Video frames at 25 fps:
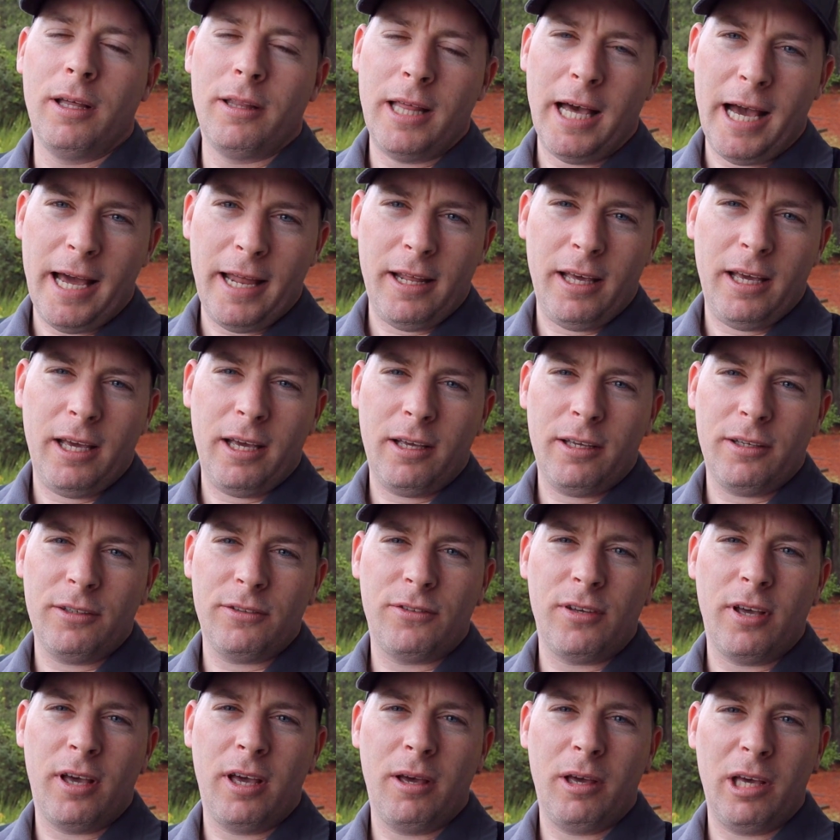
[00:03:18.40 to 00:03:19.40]
That
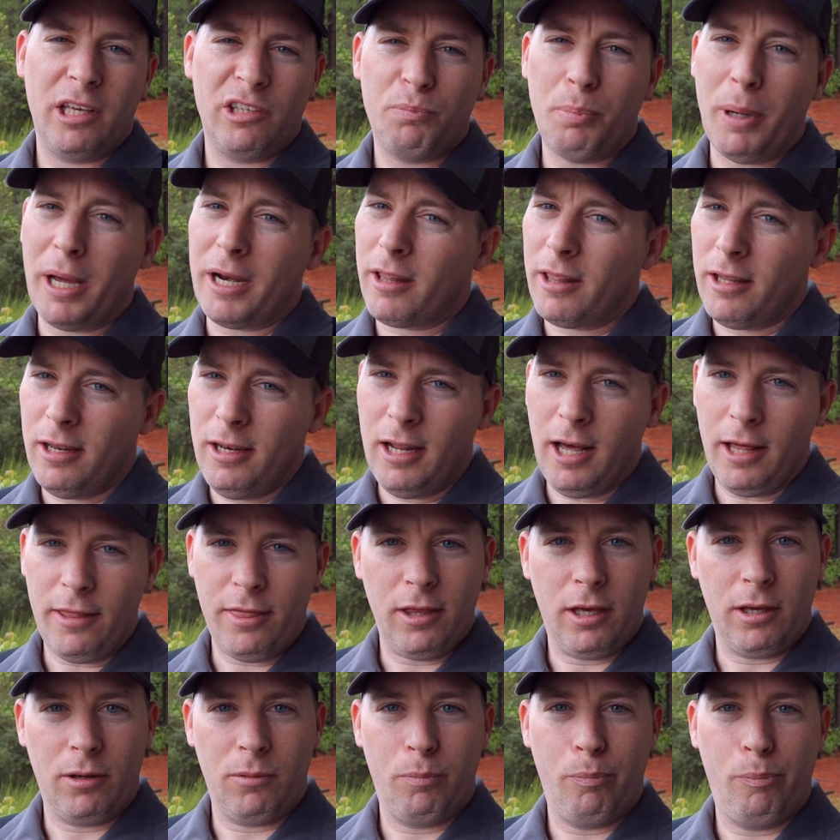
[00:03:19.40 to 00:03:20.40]
is better than
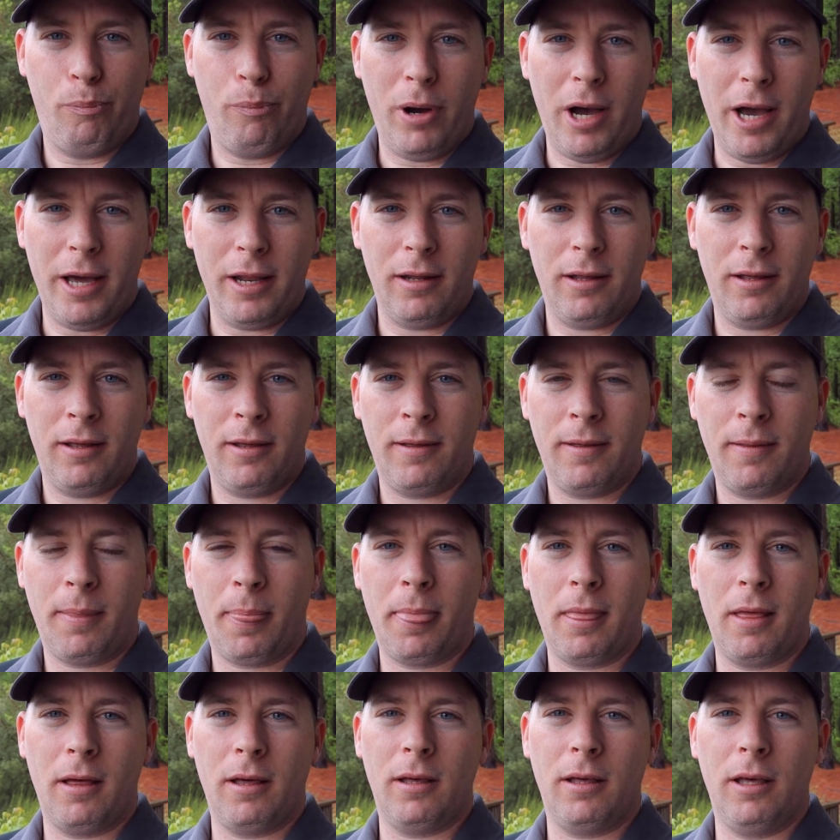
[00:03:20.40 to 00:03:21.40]
nothing, but
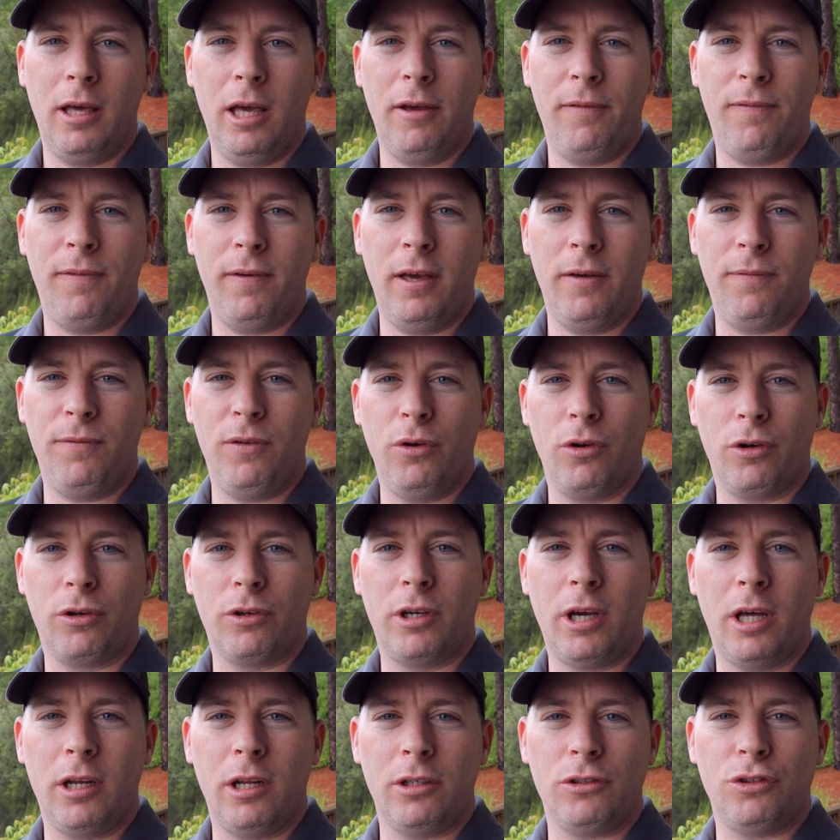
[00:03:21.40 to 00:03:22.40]
if you're
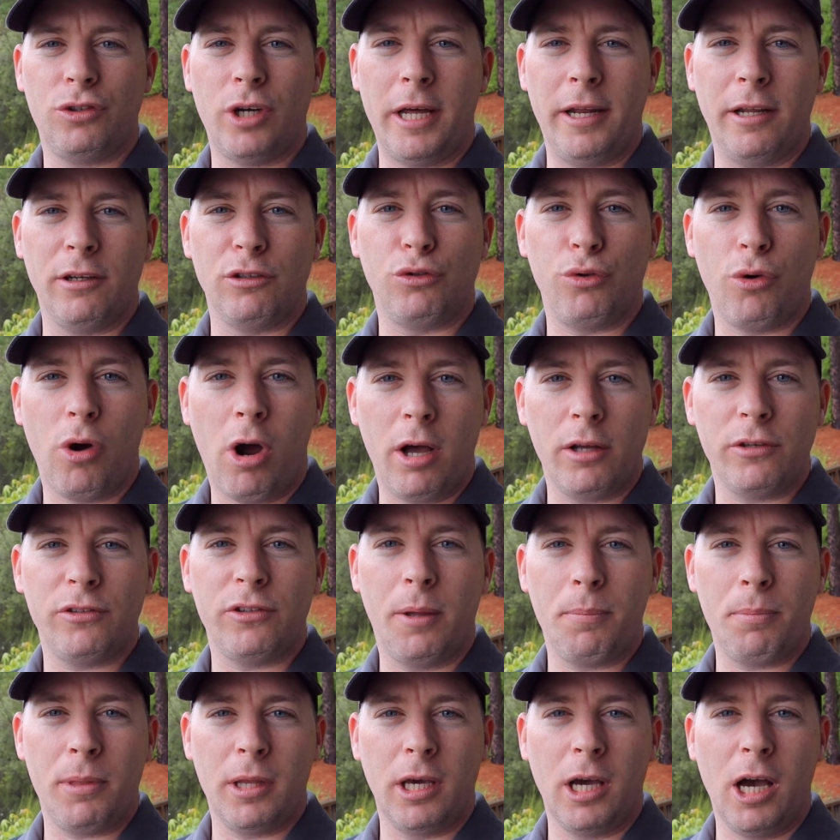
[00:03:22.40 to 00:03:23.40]
gonna try to draw
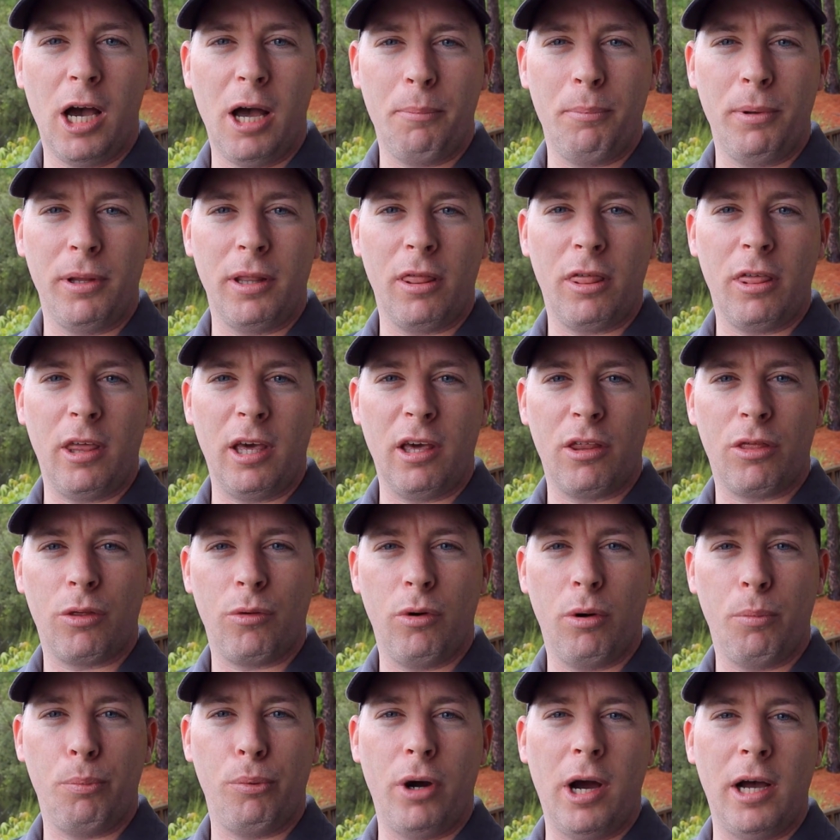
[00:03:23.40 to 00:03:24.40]
something up and think
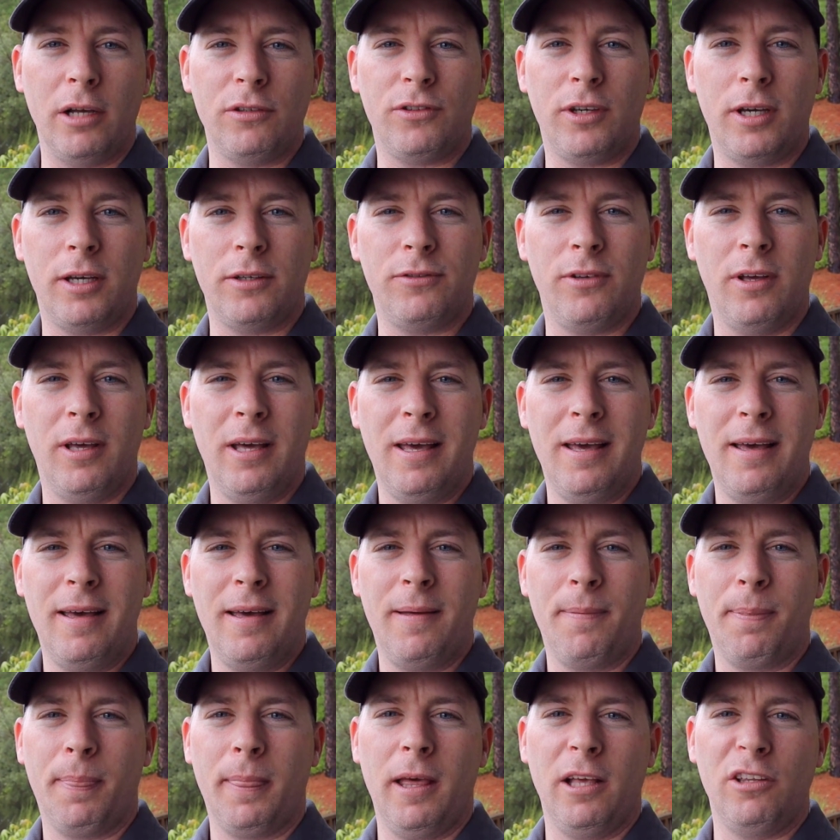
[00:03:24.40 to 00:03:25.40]
through a process,
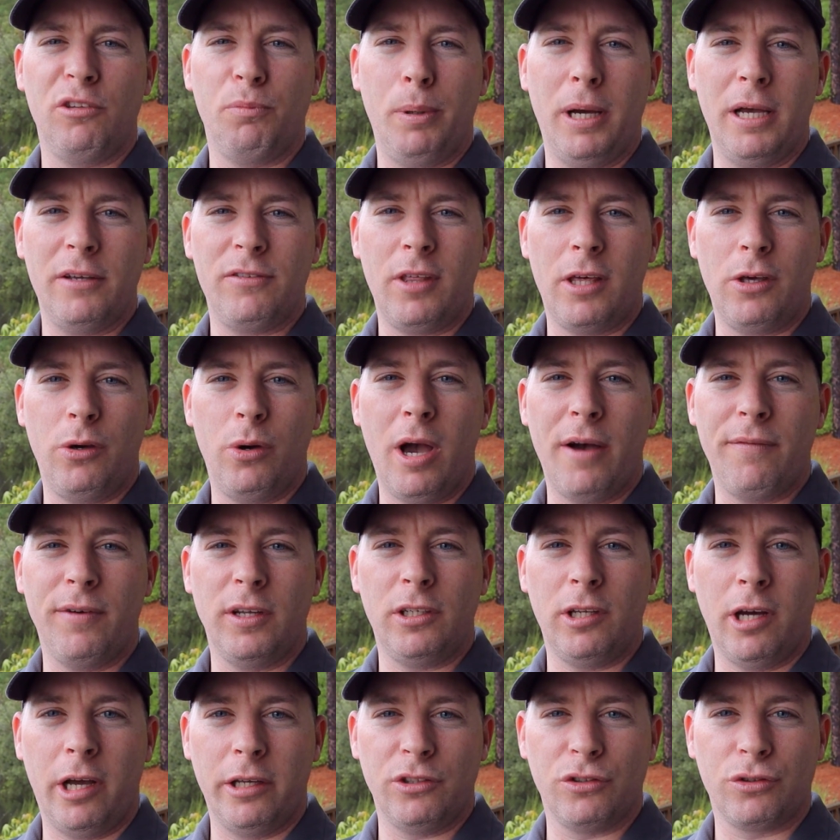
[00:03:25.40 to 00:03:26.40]
it's best that you have a
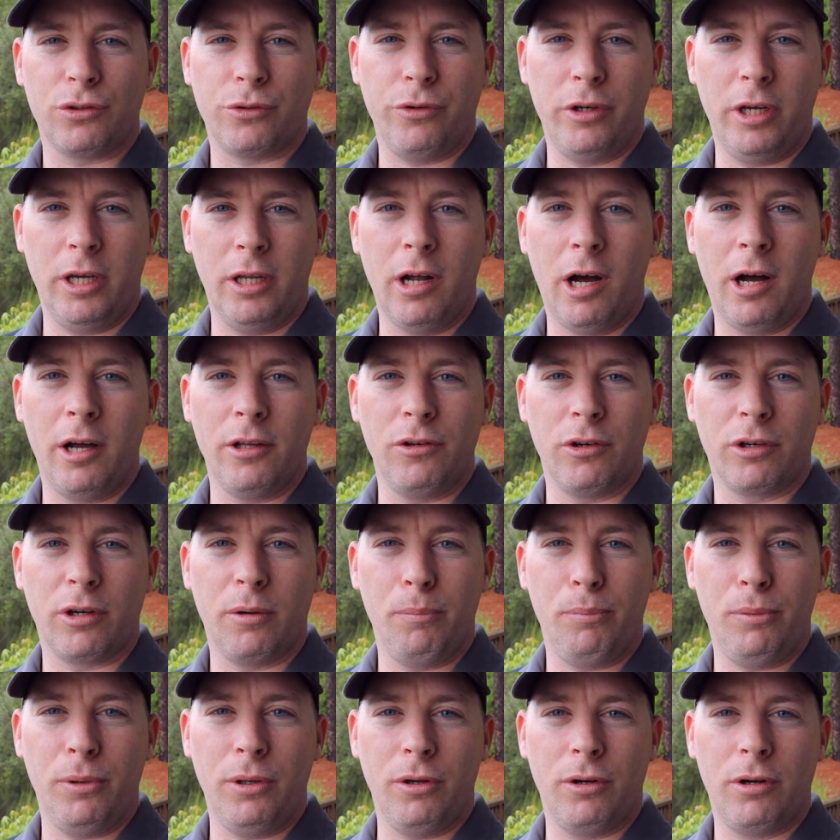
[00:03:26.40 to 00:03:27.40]
touch screen on your
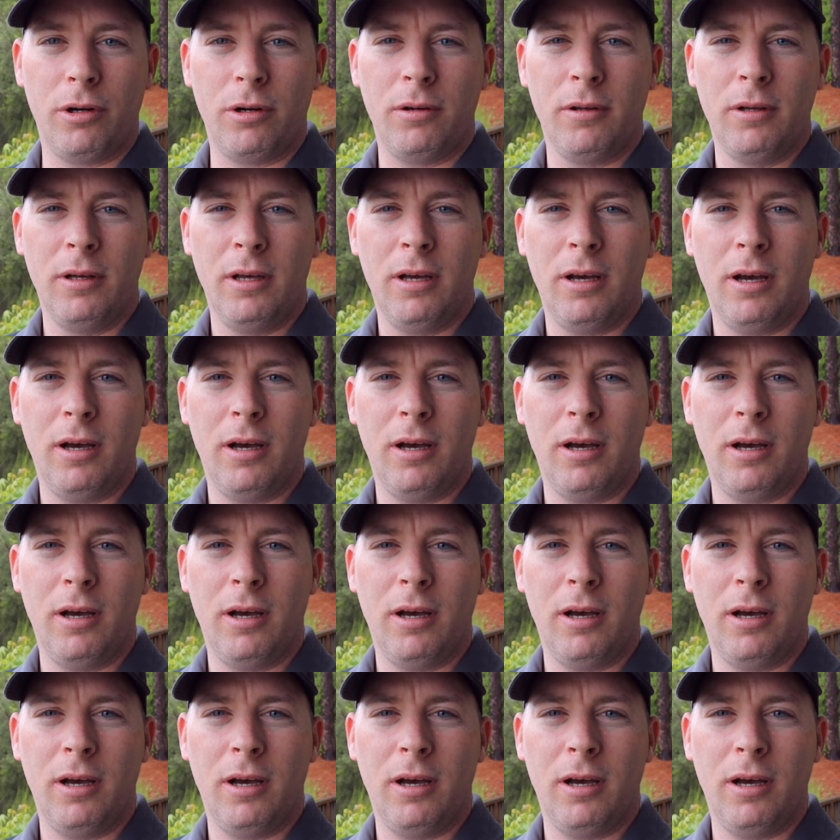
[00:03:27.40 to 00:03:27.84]
computer.